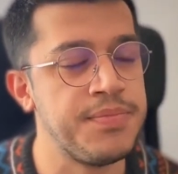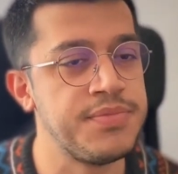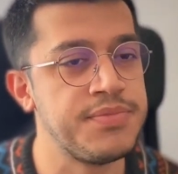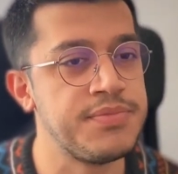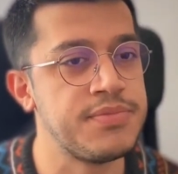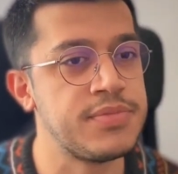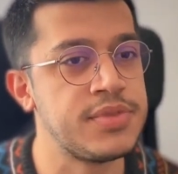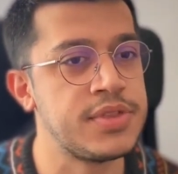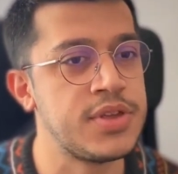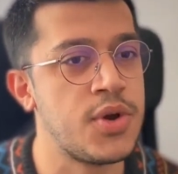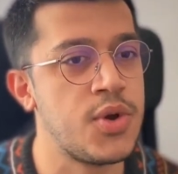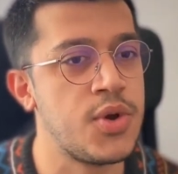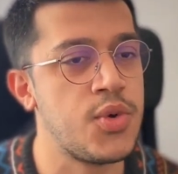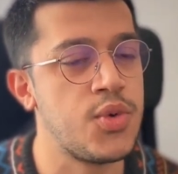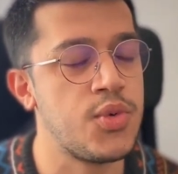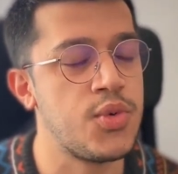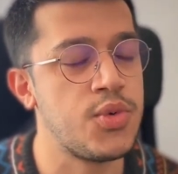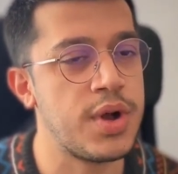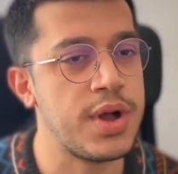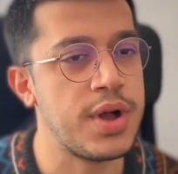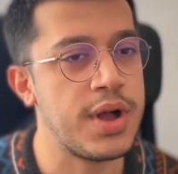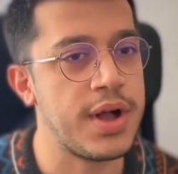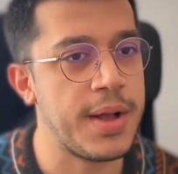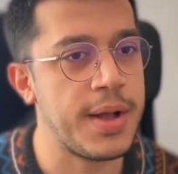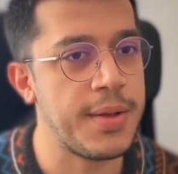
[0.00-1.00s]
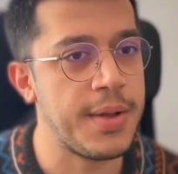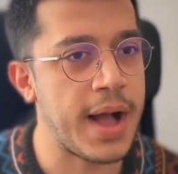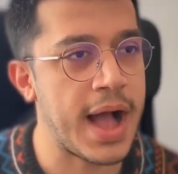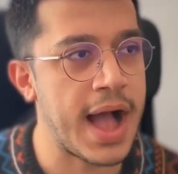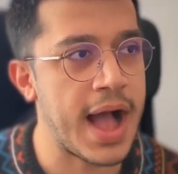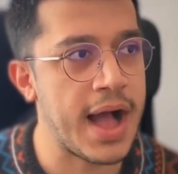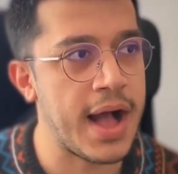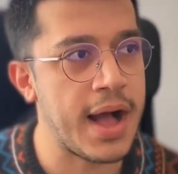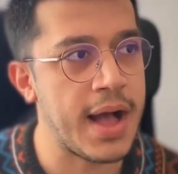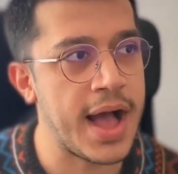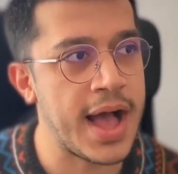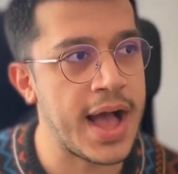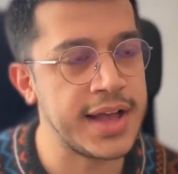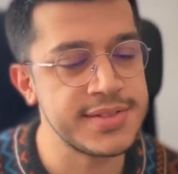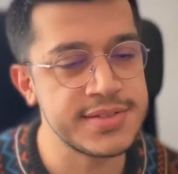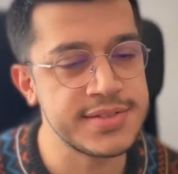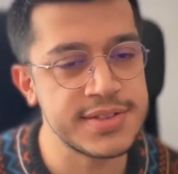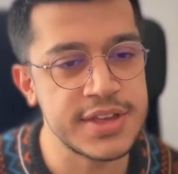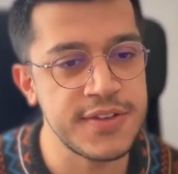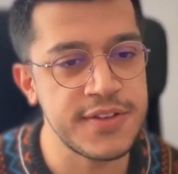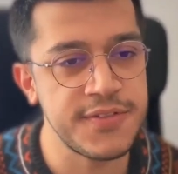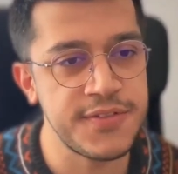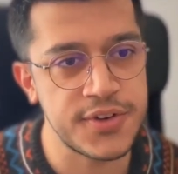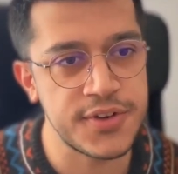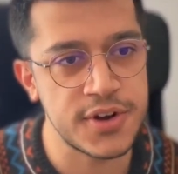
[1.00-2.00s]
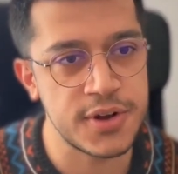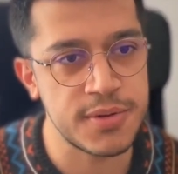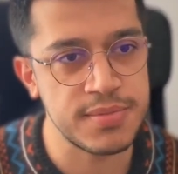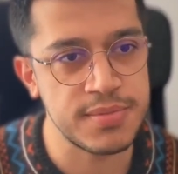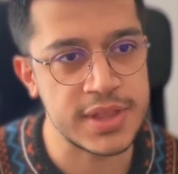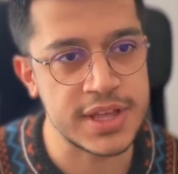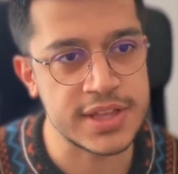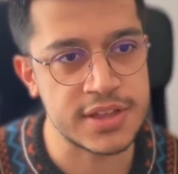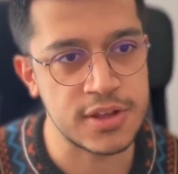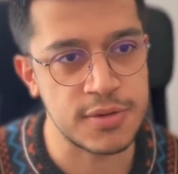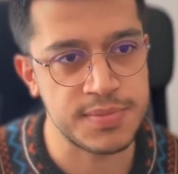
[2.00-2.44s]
So asking from like